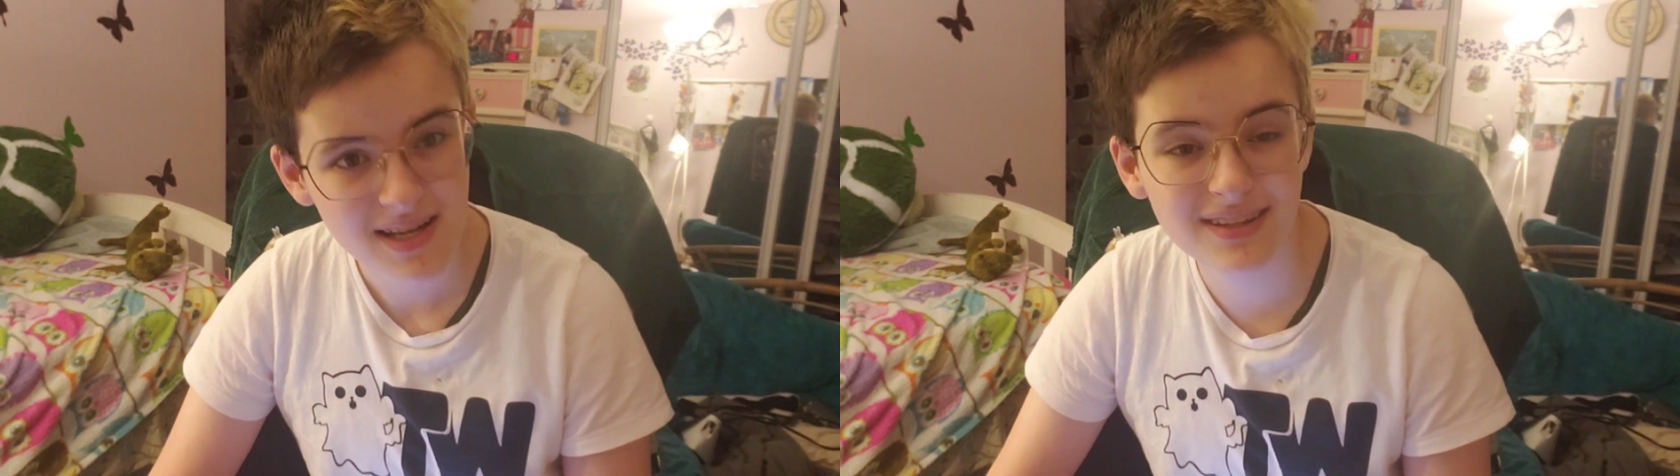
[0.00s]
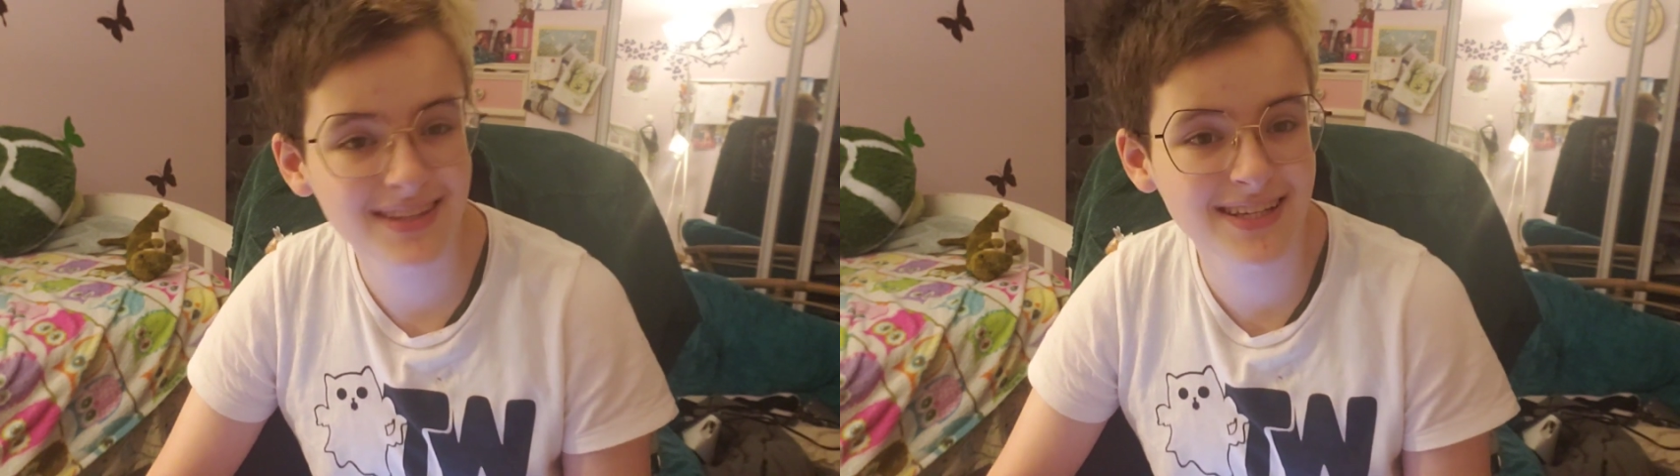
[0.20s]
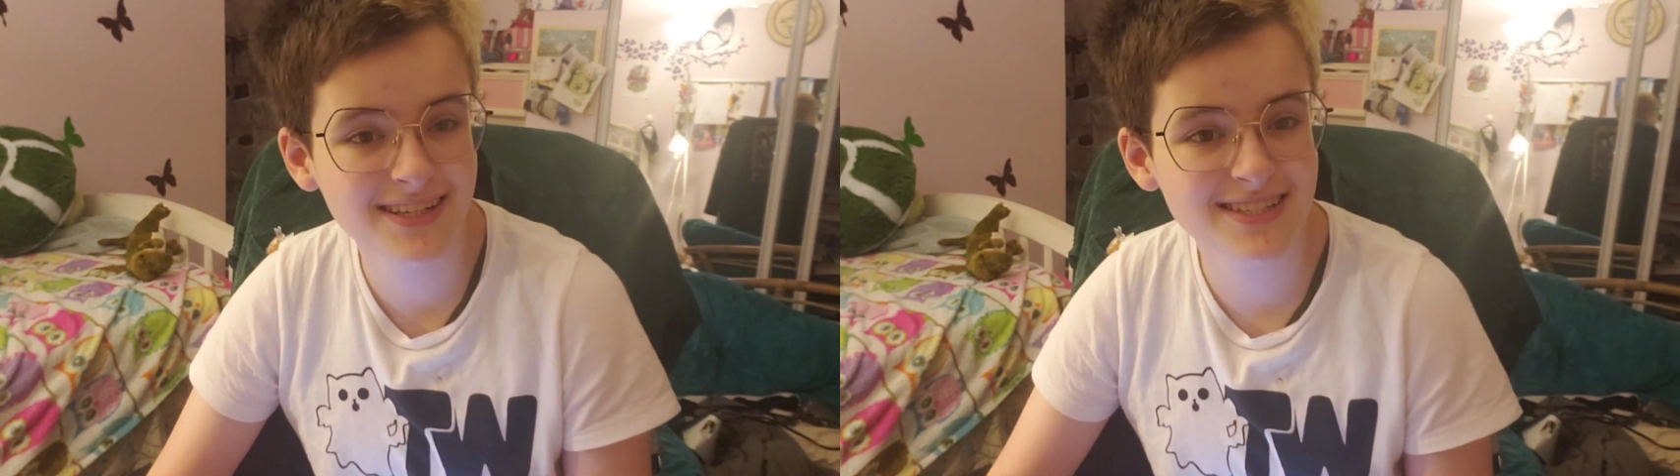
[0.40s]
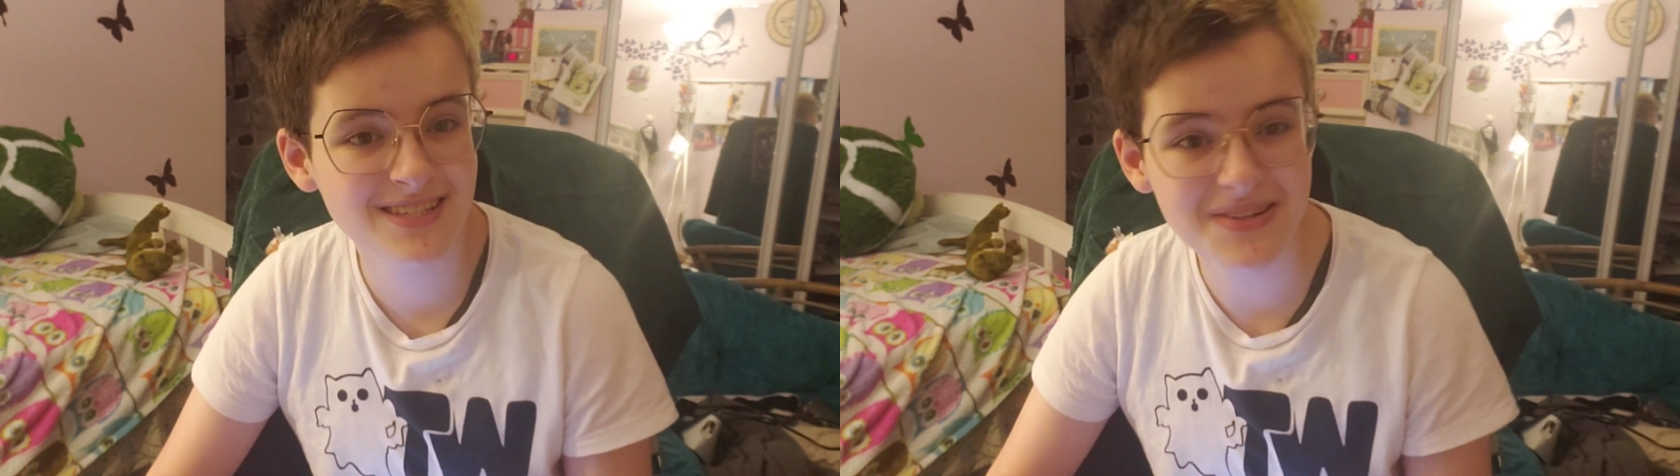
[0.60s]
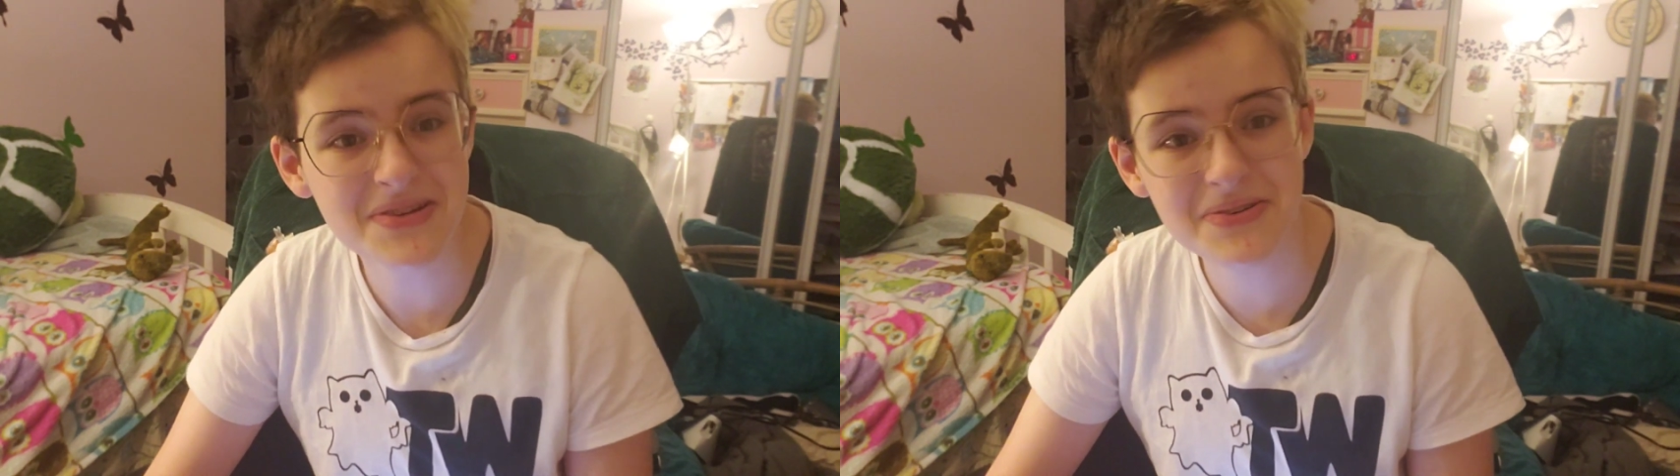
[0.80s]
Nothing
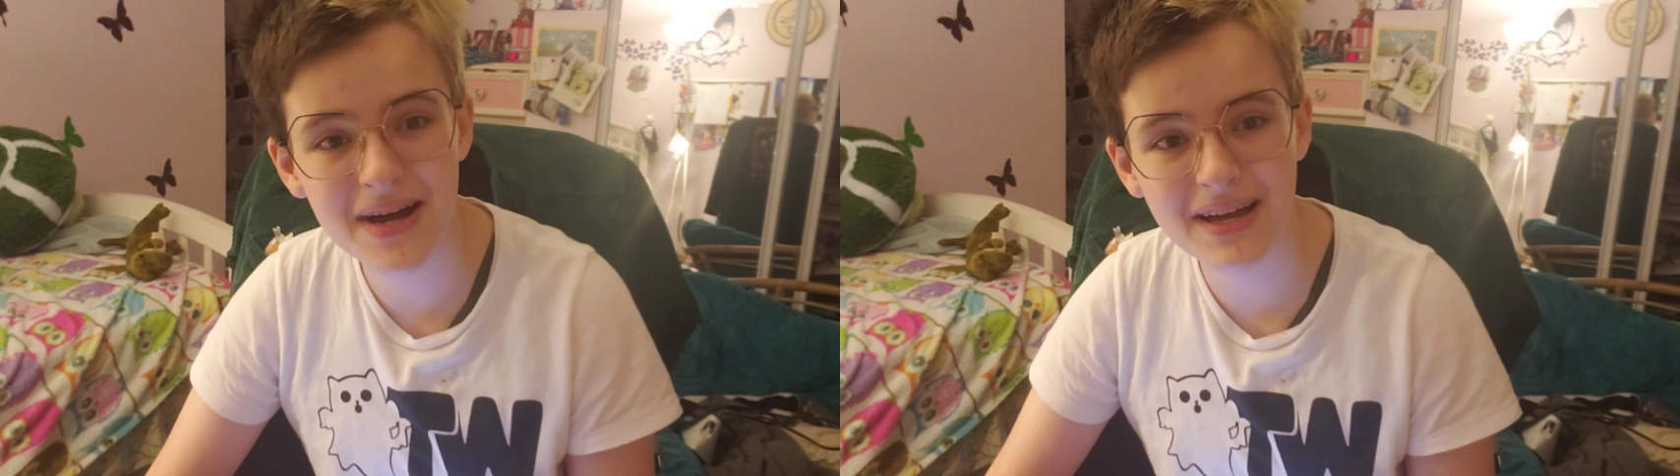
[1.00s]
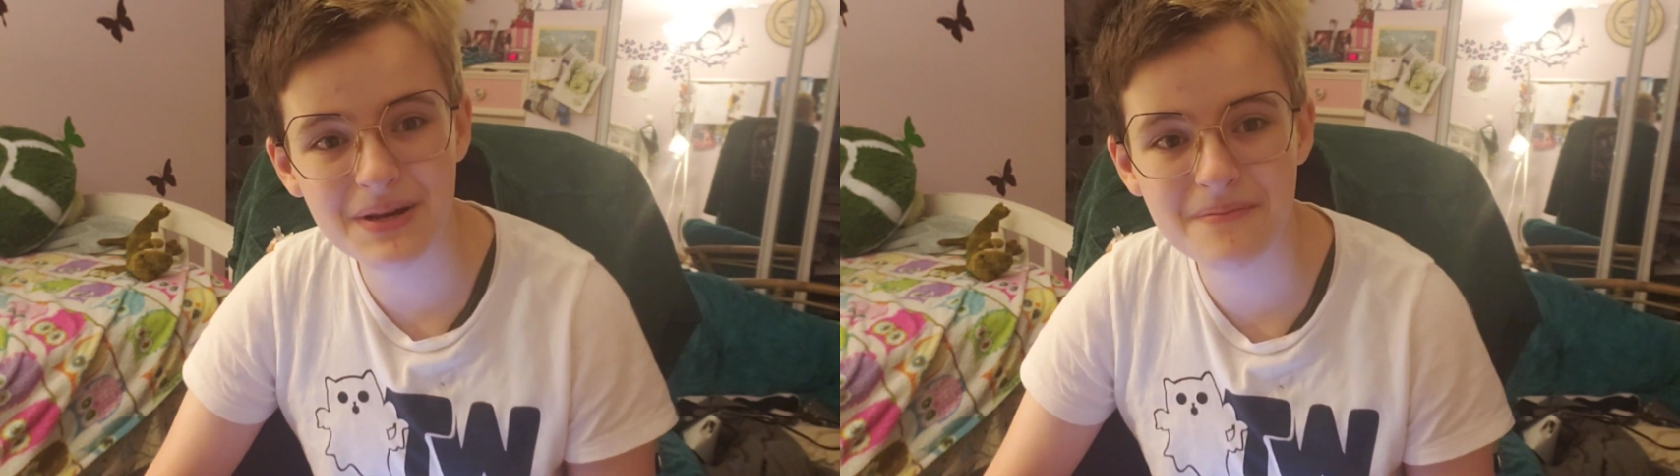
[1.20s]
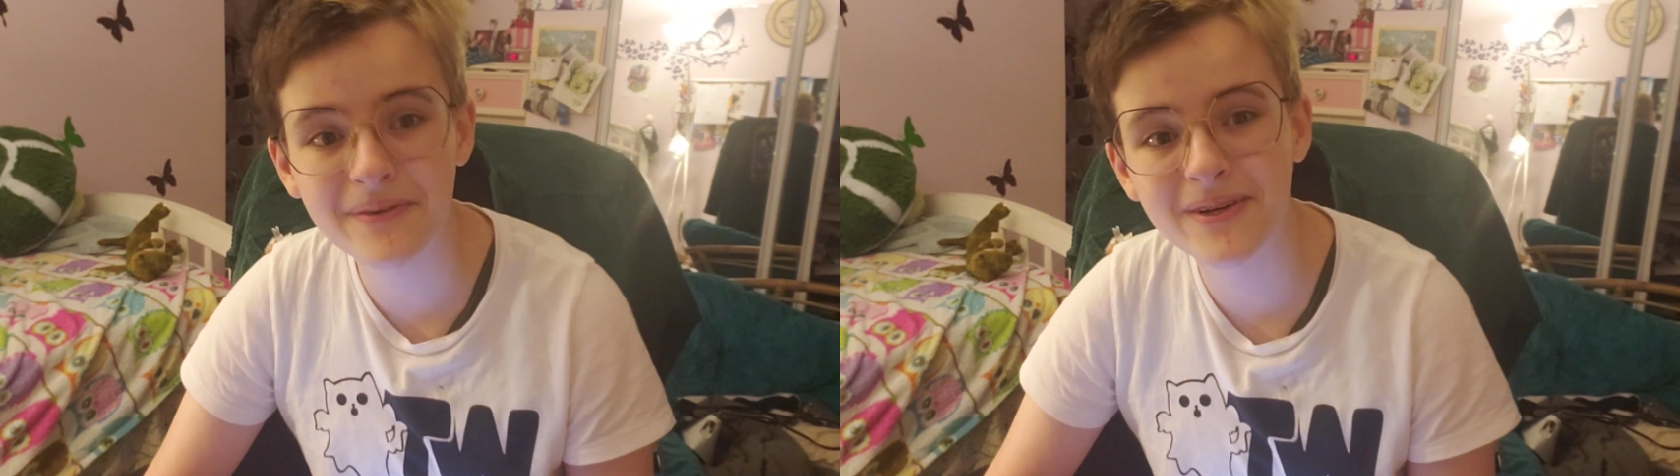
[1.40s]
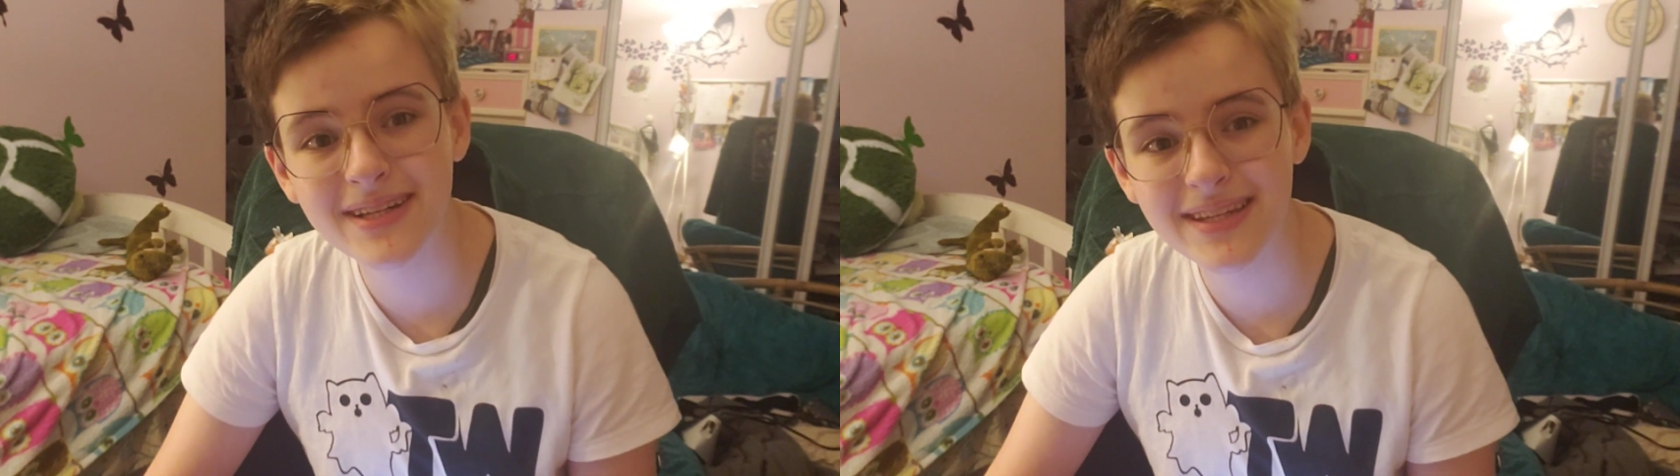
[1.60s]
is new anymore,